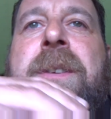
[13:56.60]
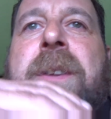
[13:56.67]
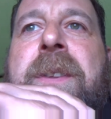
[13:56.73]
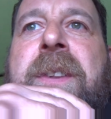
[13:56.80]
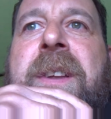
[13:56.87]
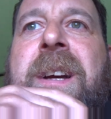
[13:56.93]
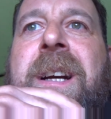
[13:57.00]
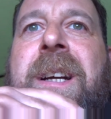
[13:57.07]
other
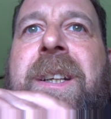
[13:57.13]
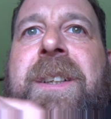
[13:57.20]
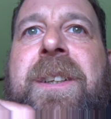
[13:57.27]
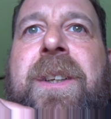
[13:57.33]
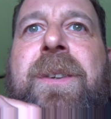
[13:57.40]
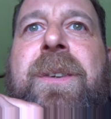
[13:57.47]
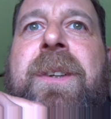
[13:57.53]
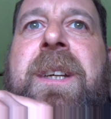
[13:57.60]
thing I could
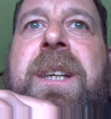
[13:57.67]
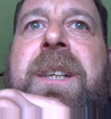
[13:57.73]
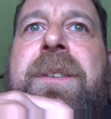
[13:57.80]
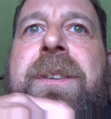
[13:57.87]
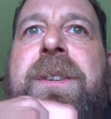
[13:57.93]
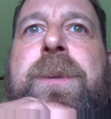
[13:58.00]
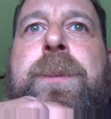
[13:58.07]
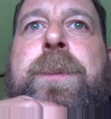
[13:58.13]
do there
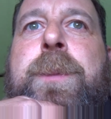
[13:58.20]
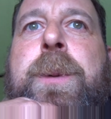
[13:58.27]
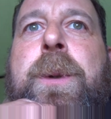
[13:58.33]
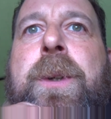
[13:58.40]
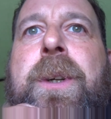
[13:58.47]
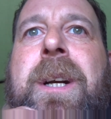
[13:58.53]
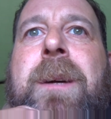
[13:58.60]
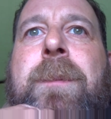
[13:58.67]
is
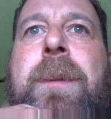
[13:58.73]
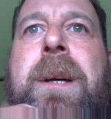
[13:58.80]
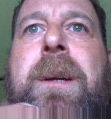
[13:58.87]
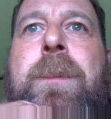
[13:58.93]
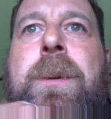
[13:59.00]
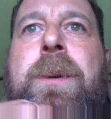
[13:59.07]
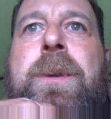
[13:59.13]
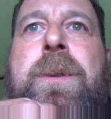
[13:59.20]
put ground
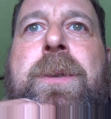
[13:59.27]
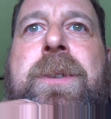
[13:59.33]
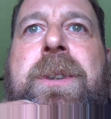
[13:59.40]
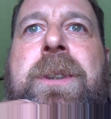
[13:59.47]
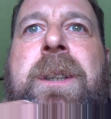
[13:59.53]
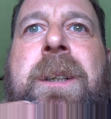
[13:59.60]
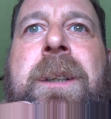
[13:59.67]
bait balls in,